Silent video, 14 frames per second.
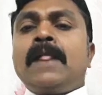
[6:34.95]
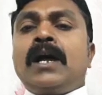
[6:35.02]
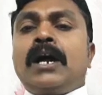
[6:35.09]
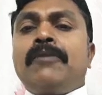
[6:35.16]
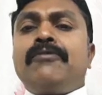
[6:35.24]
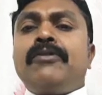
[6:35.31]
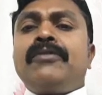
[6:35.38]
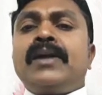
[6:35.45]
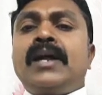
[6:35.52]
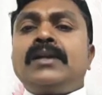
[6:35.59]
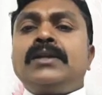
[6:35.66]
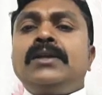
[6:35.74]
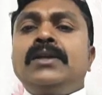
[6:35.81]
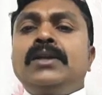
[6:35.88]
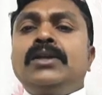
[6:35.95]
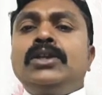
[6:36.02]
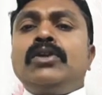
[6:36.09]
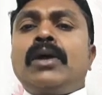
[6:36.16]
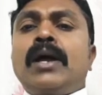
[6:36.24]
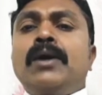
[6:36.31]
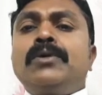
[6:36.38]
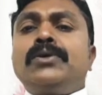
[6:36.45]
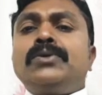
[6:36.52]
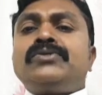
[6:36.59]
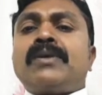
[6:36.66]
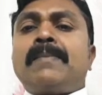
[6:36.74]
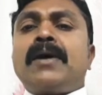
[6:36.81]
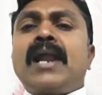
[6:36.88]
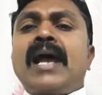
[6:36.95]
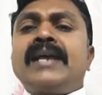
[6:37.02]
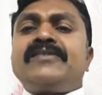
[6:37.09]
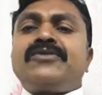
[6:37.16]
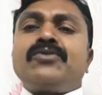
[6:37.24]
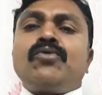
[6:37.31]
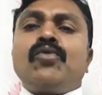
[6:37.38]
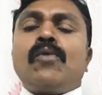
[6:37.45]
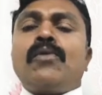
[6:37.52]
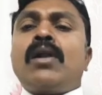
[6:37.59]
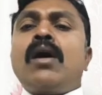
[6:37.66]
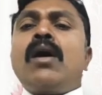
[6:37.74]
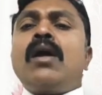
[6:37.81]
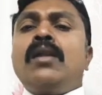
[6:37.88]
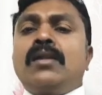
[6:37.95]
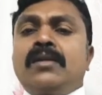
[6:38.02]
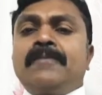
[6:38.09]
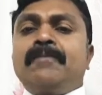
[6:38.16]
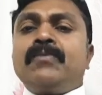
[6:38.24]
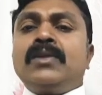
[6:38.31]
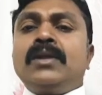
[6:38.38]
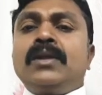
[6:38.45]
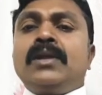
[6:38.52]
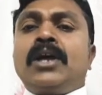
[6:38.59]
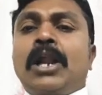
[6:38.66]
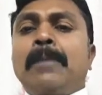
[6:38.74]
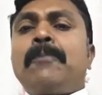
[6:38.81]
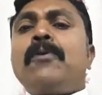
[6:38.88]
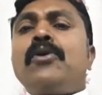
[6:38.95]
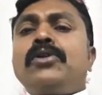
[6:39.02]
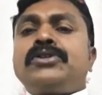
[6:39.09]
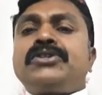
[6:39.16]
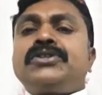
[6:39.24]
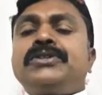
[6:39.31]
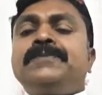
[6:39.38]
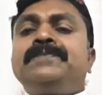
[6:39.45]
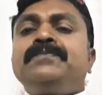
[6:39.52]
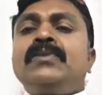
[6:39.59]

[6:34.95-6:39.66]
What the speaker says: After that, you have to summarize overall report.